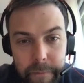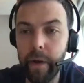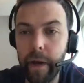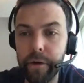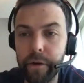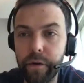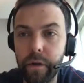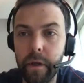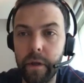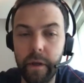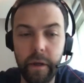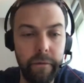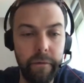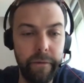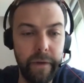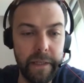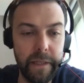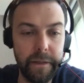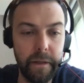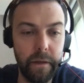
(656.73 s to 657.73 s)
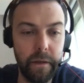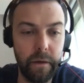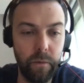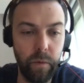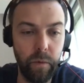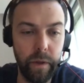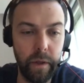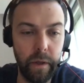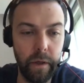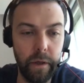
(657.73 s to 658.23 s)
actually invested
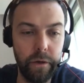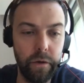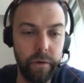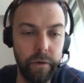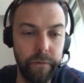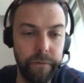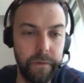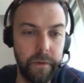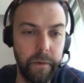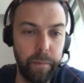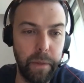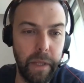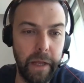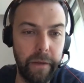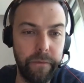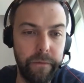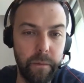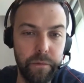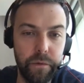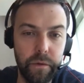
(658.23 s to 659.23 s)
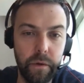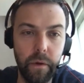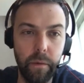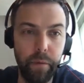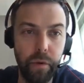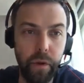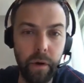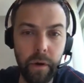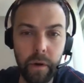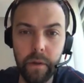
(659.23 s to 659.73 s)
with each of the platforms on your
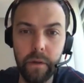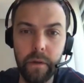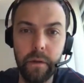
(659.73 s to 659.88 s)
blog?